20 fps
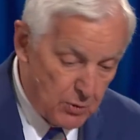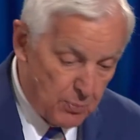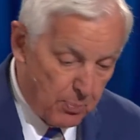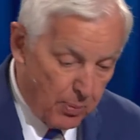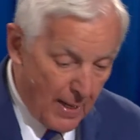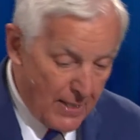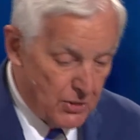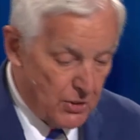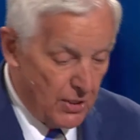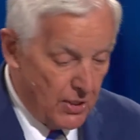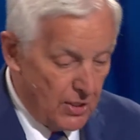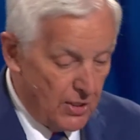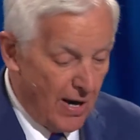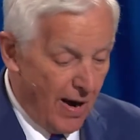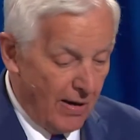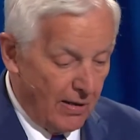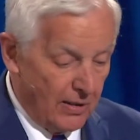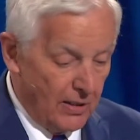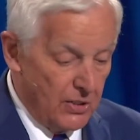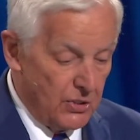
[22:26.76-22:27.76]
present
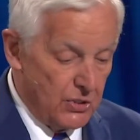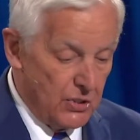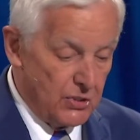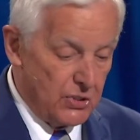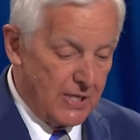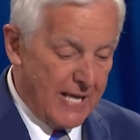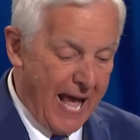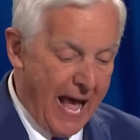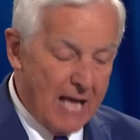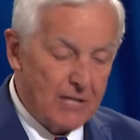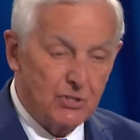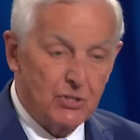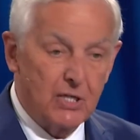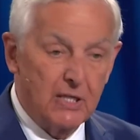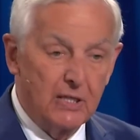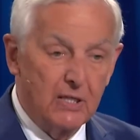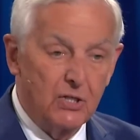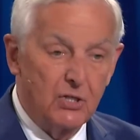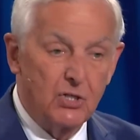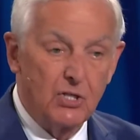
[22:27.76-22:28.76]
darkness is
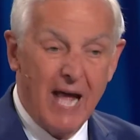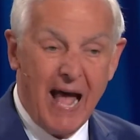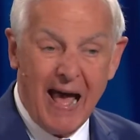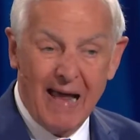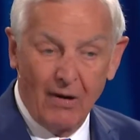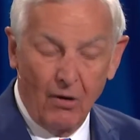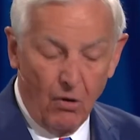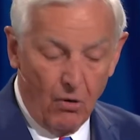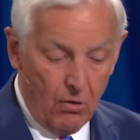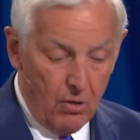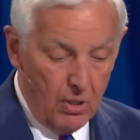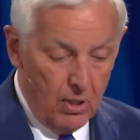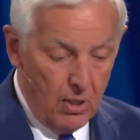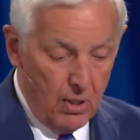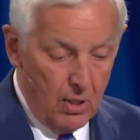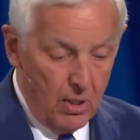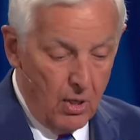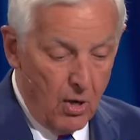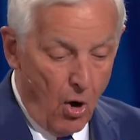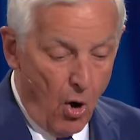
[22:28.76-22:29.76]
casting the shadow
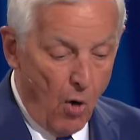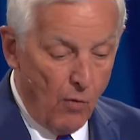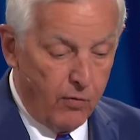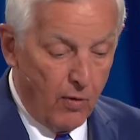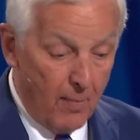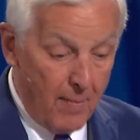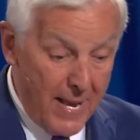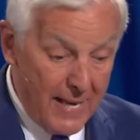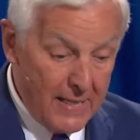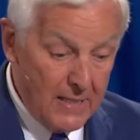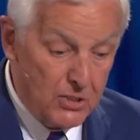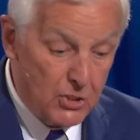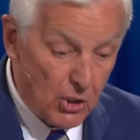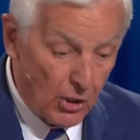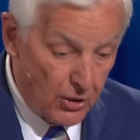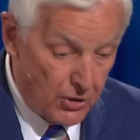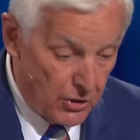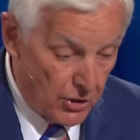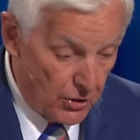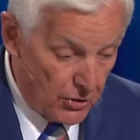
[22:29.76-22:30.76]
over many
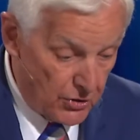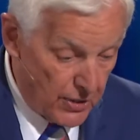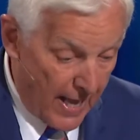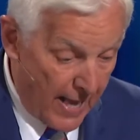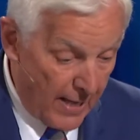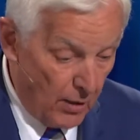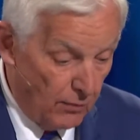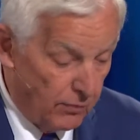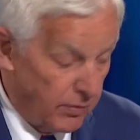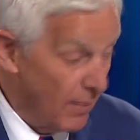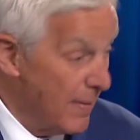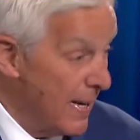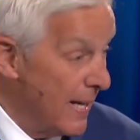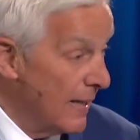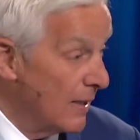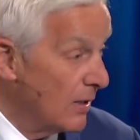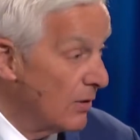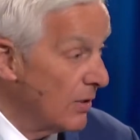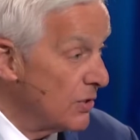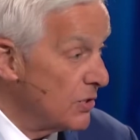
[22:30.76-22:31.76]
churches and over many
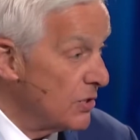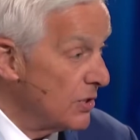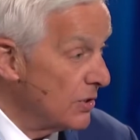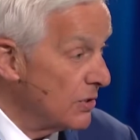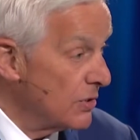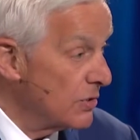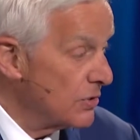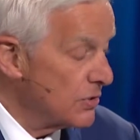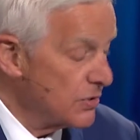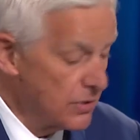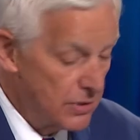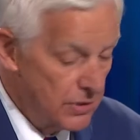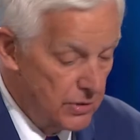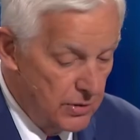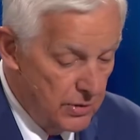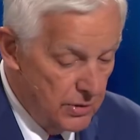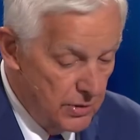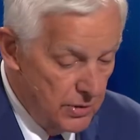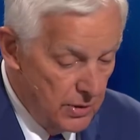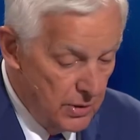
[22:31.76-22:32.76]
Christians.
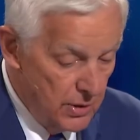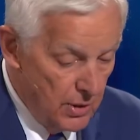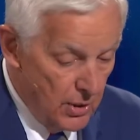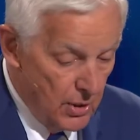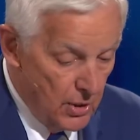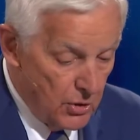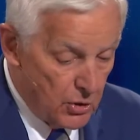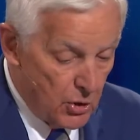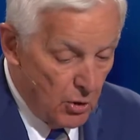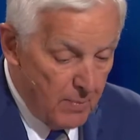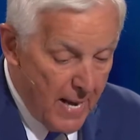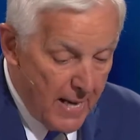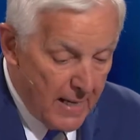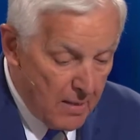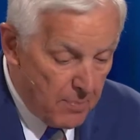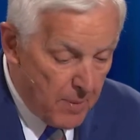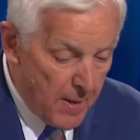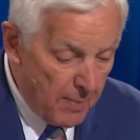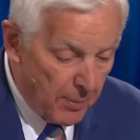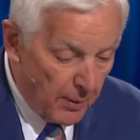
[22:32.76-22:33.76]
Too many
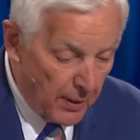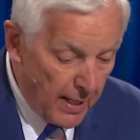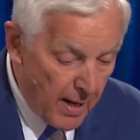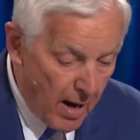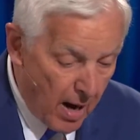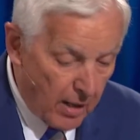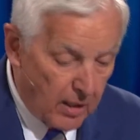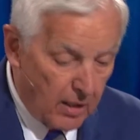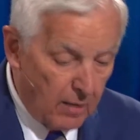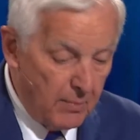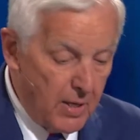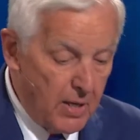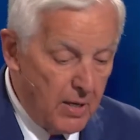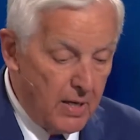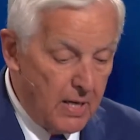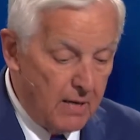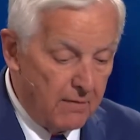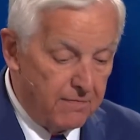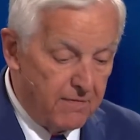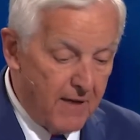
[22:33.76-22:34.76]
people in our
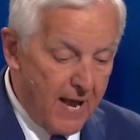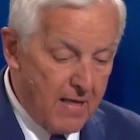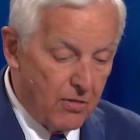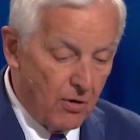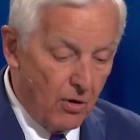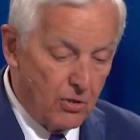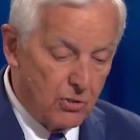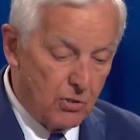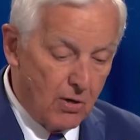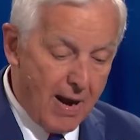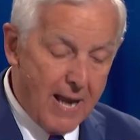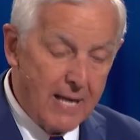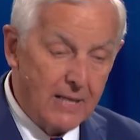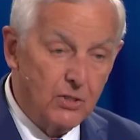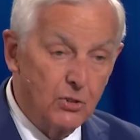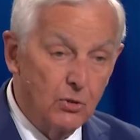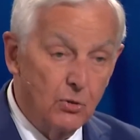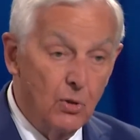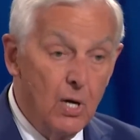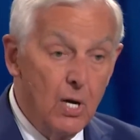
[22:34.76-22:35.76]
community of faith are trying
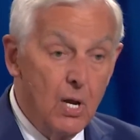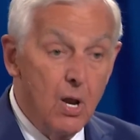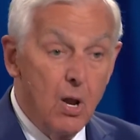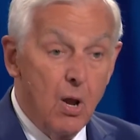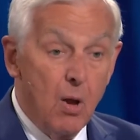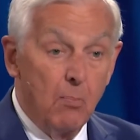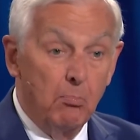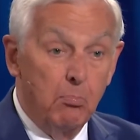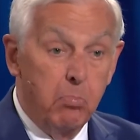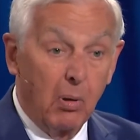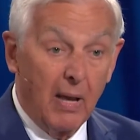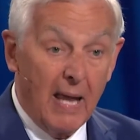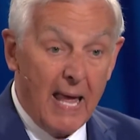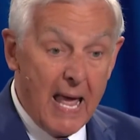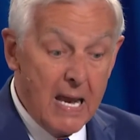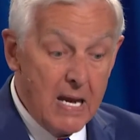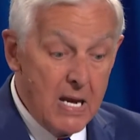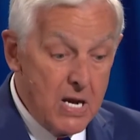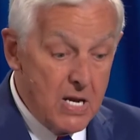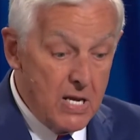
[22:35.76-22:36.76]
to
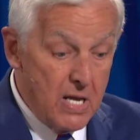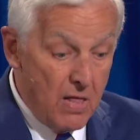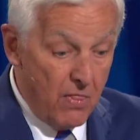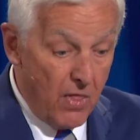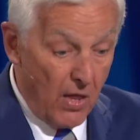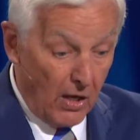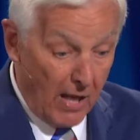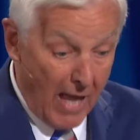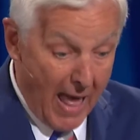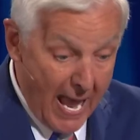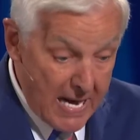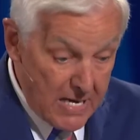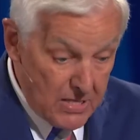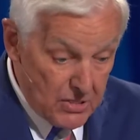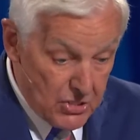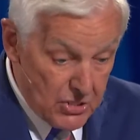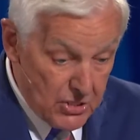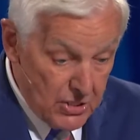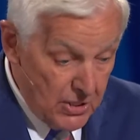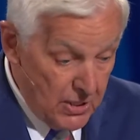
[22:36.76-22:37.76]
blend the
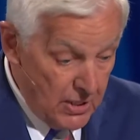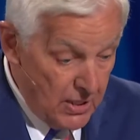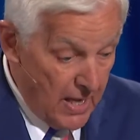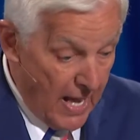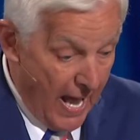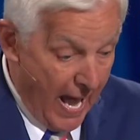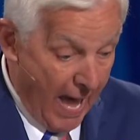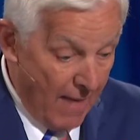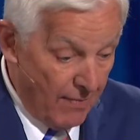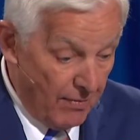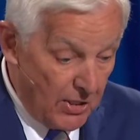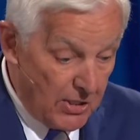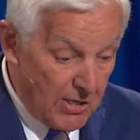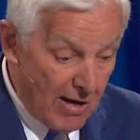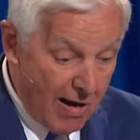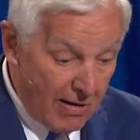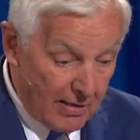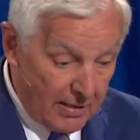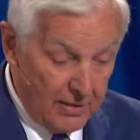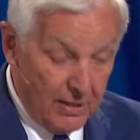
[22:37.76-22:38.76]
light and the
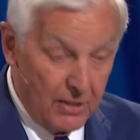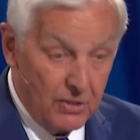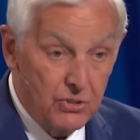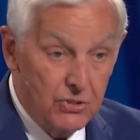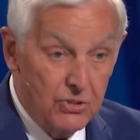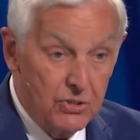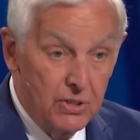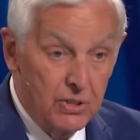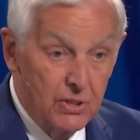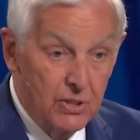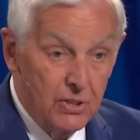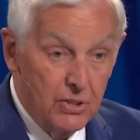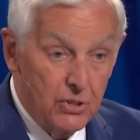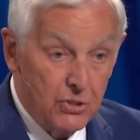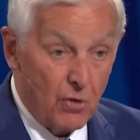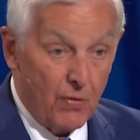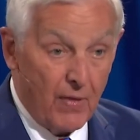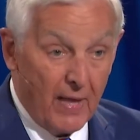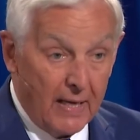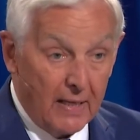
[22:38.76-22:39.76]
darkness
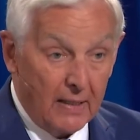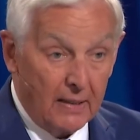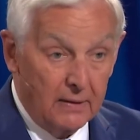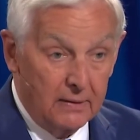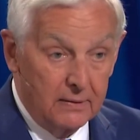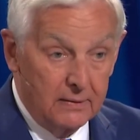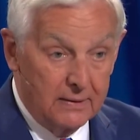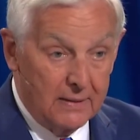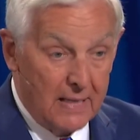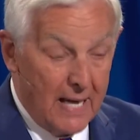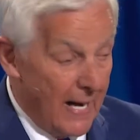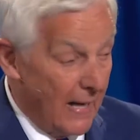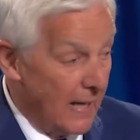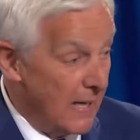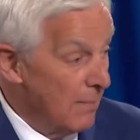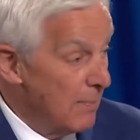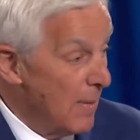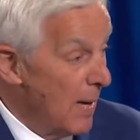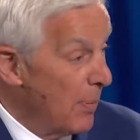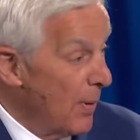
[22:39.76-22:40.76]
so they can kind of
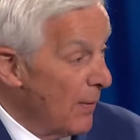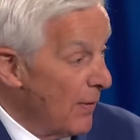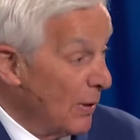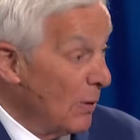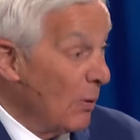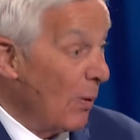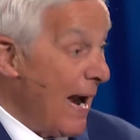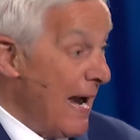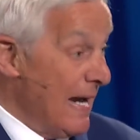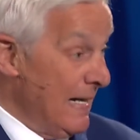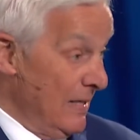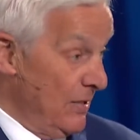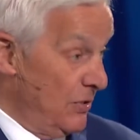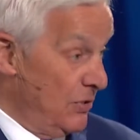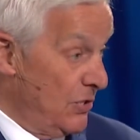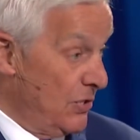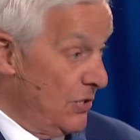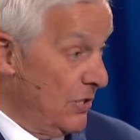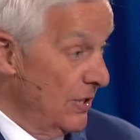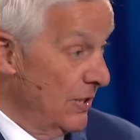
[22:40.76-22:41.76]
come up with a
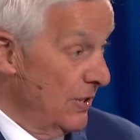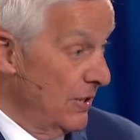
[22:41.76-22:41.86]
grayness